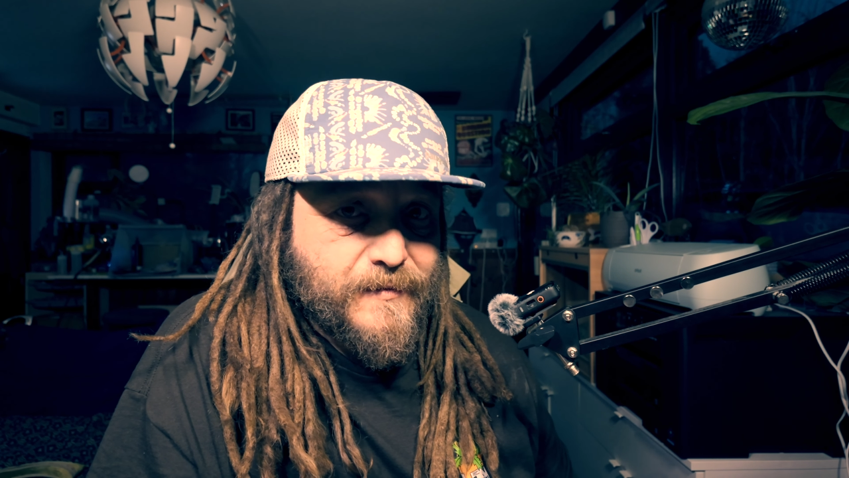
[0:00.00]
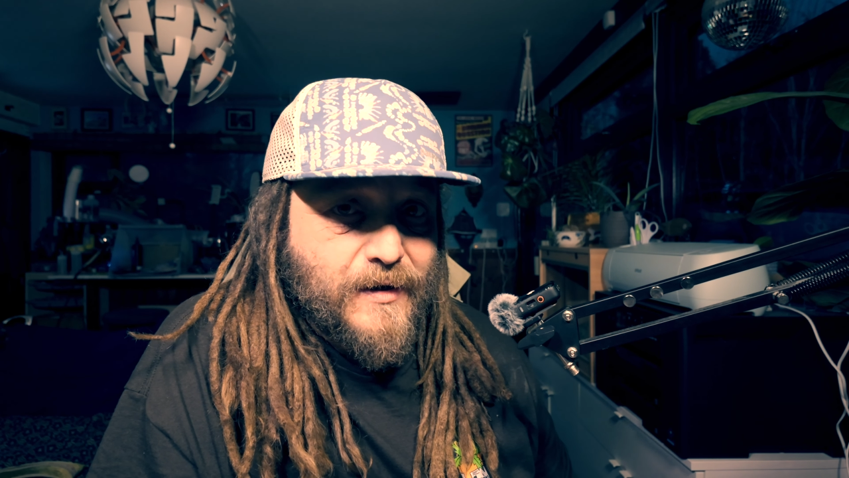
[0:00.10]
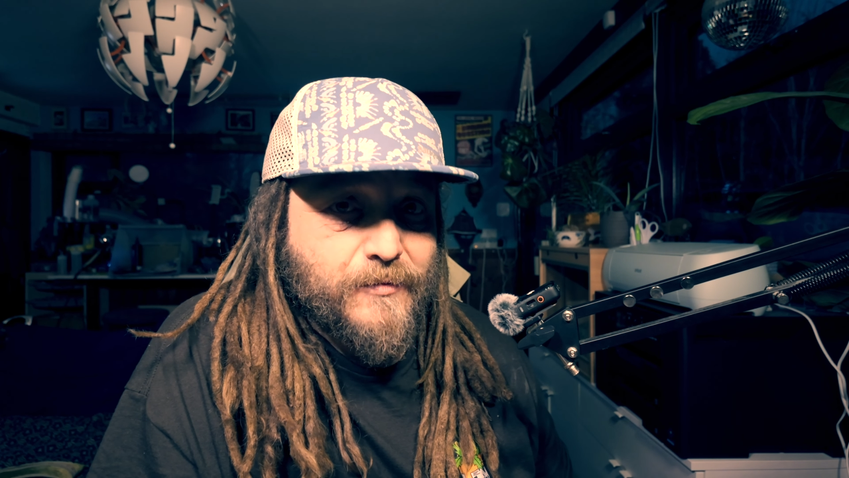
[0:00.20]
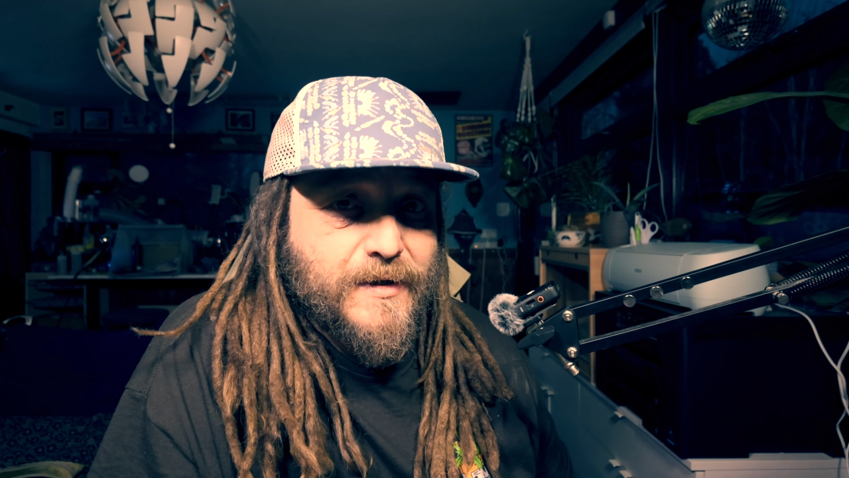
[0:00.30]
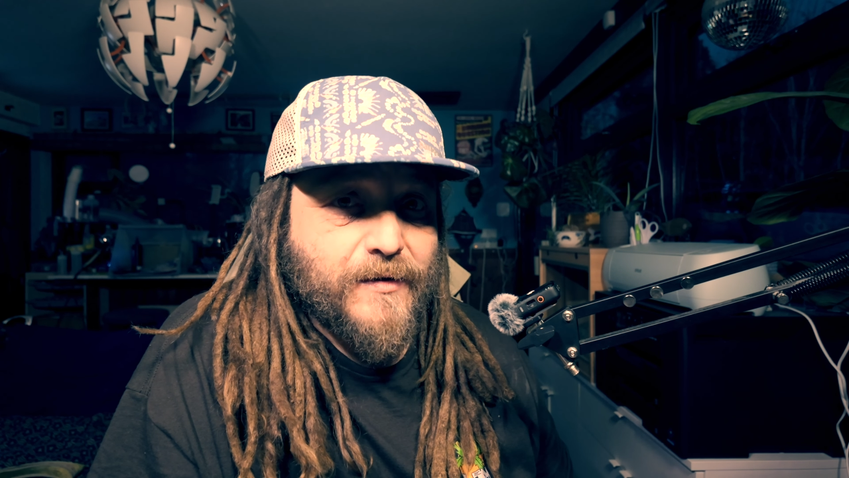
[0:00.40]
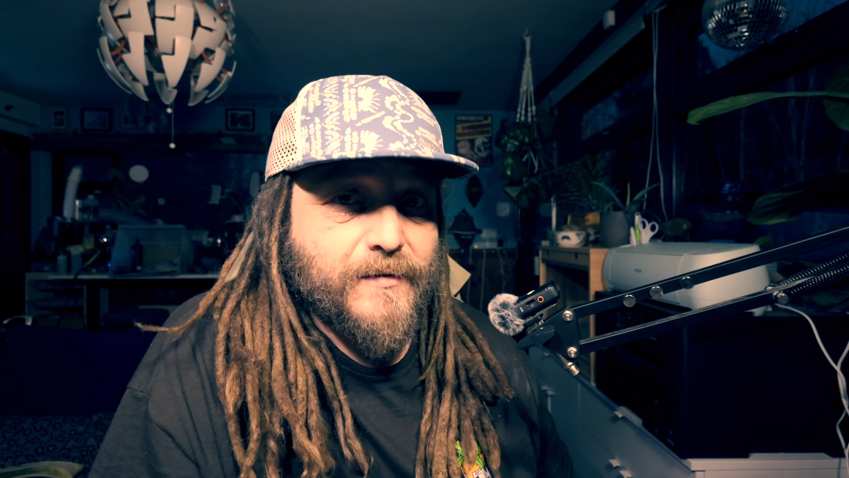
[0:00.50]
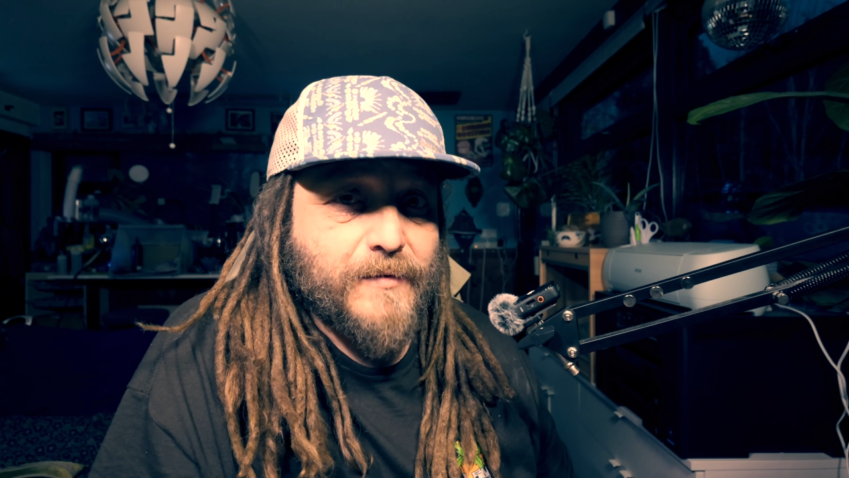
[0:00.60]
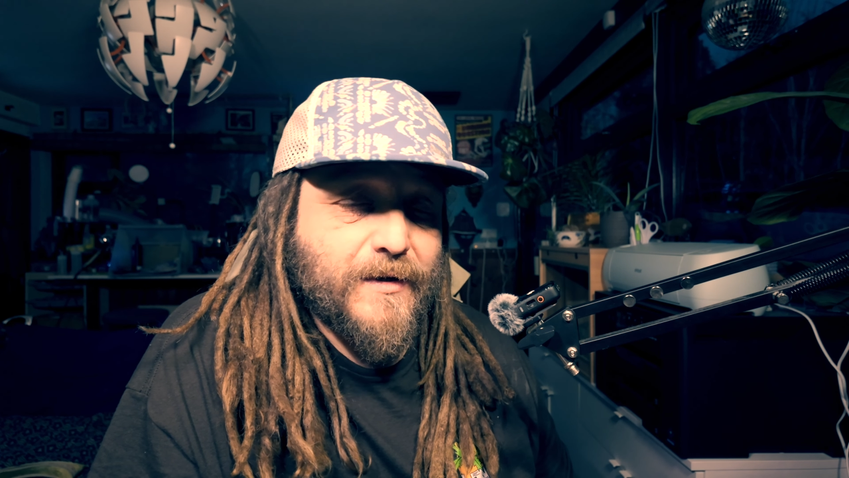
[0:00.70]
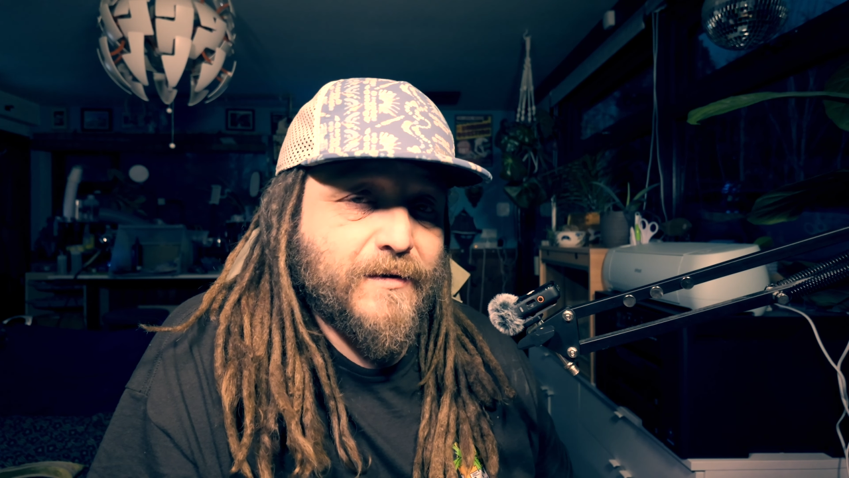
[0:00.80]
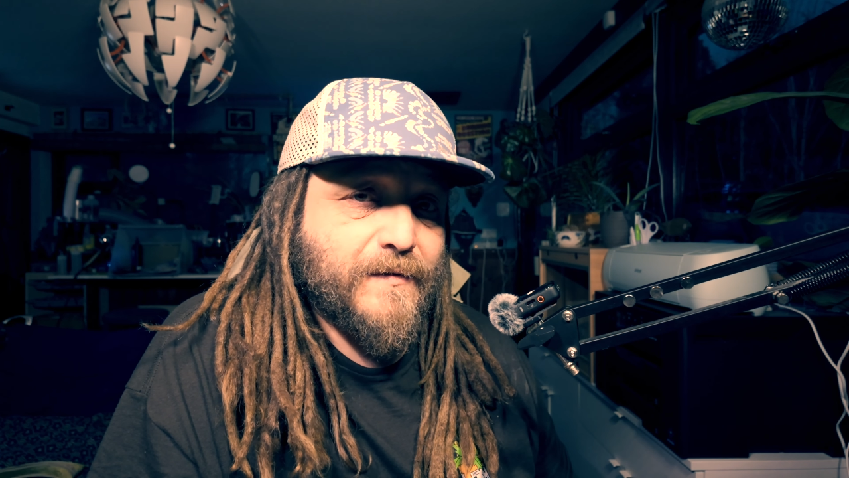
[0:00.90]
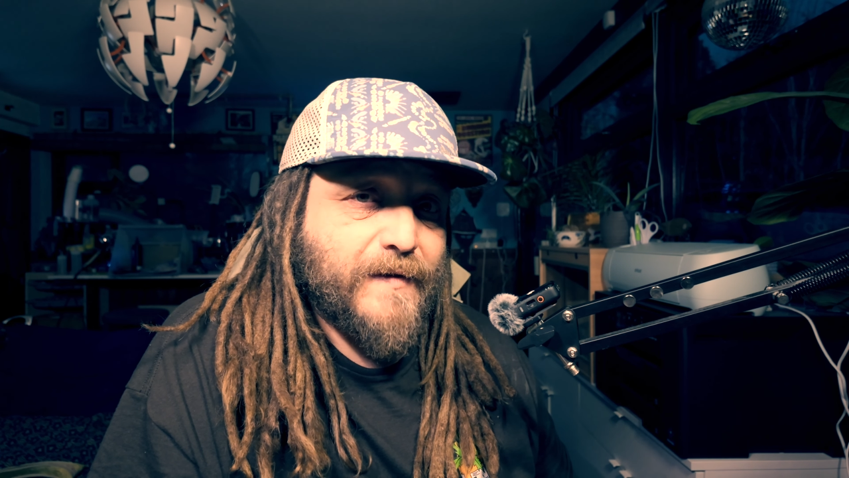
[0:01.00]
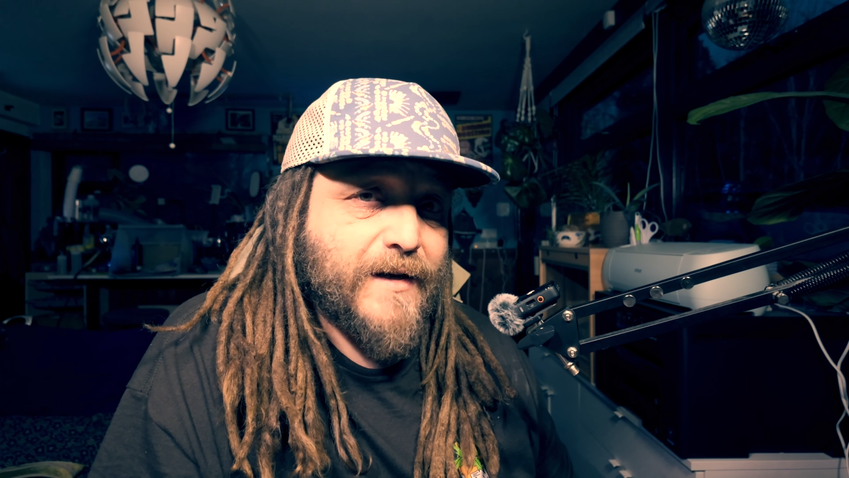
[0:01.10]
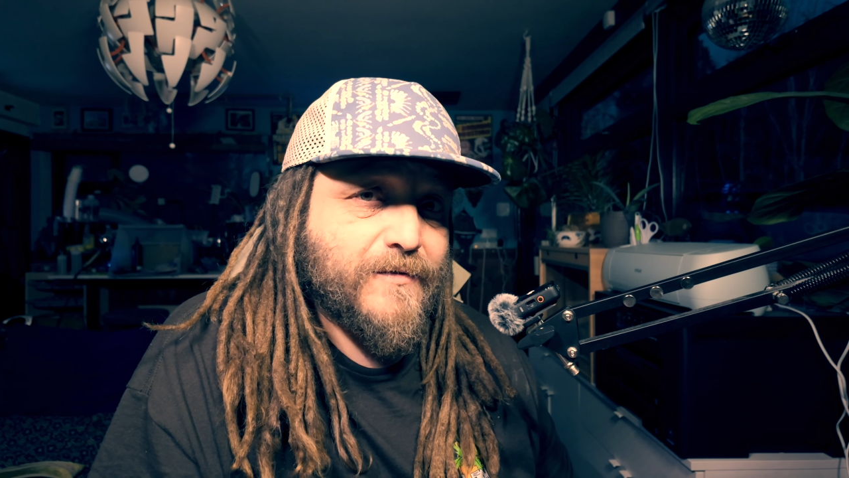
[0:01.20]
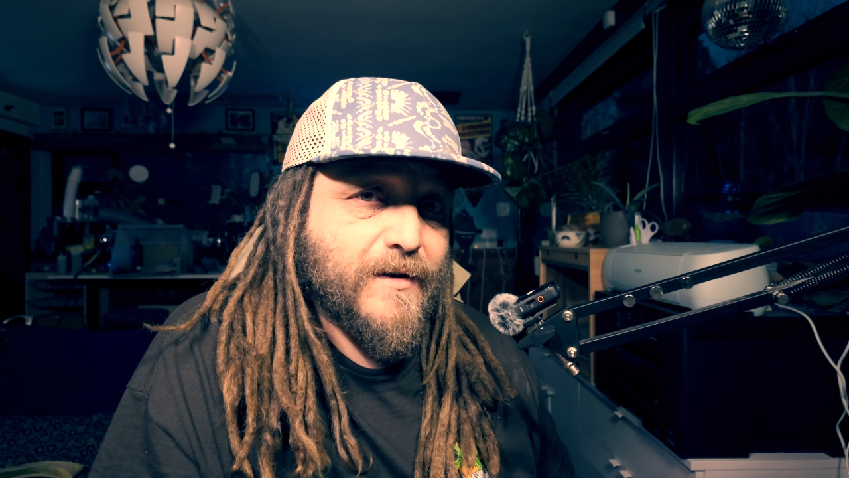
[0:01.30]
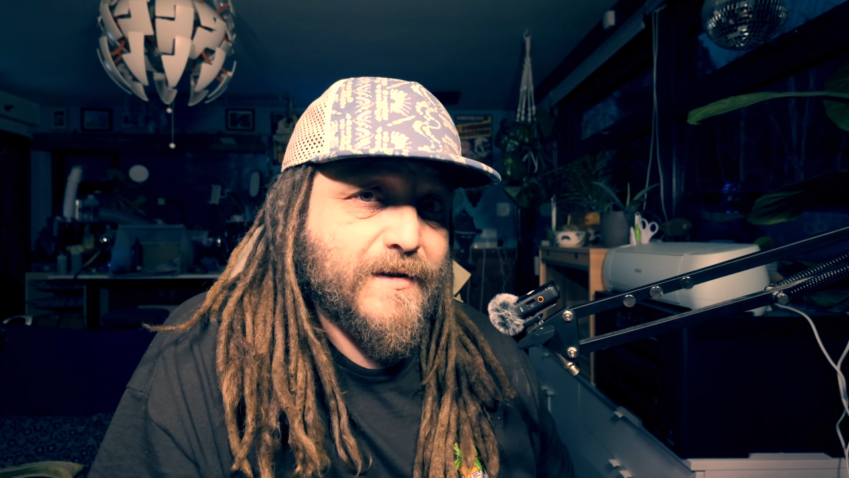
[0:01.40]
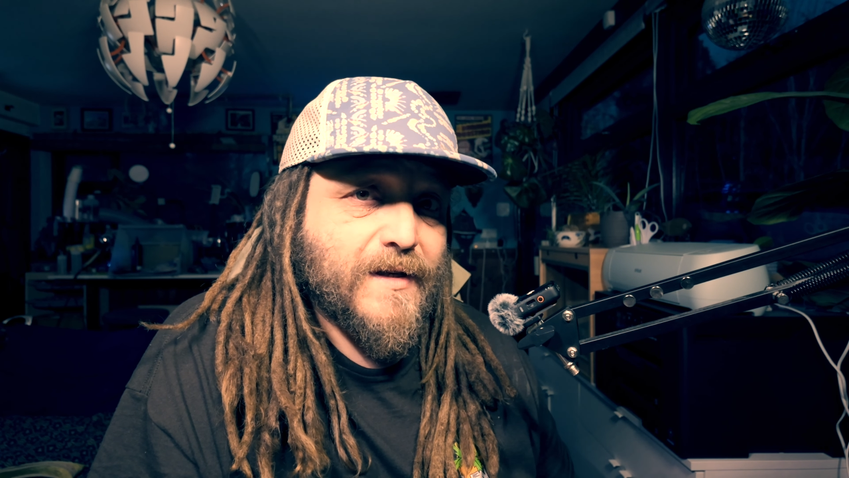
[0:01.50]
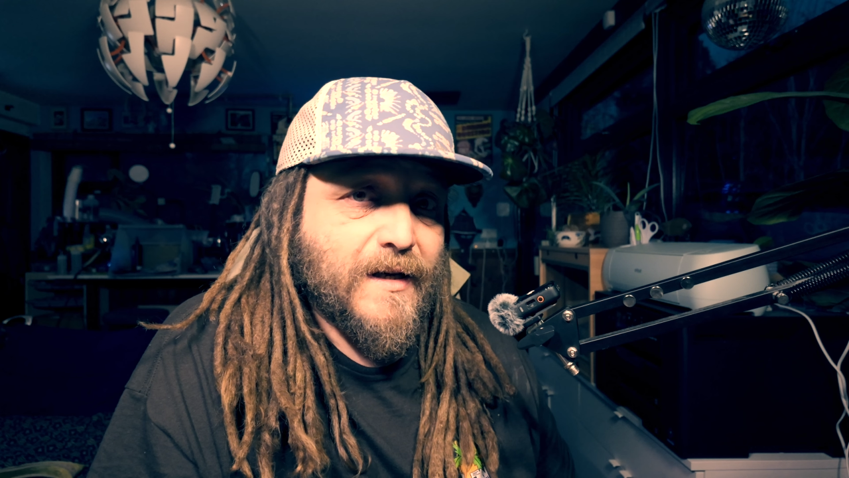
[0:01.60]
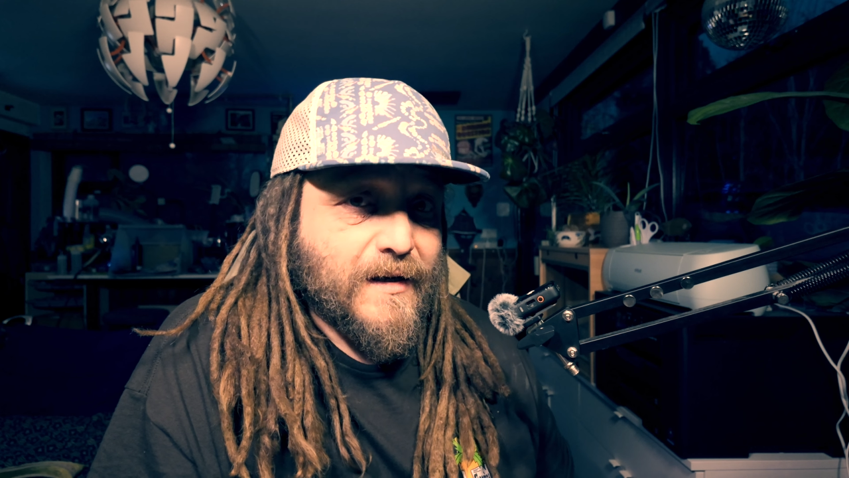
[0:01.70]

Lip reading: Now we done the fly rods,